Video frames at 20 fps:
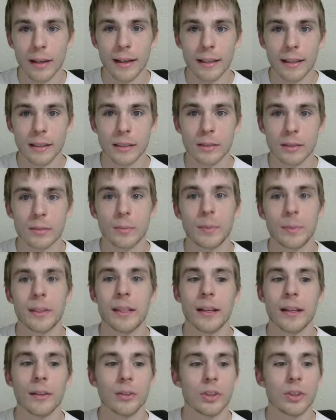
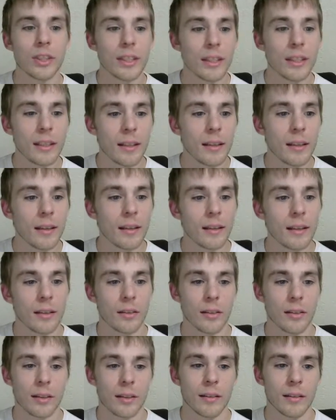SPLG,
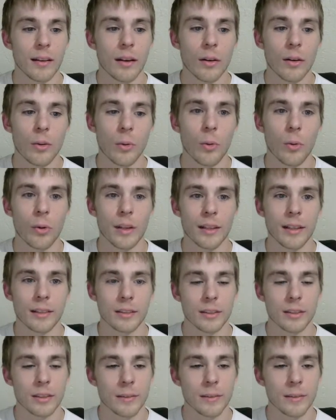click their holdings.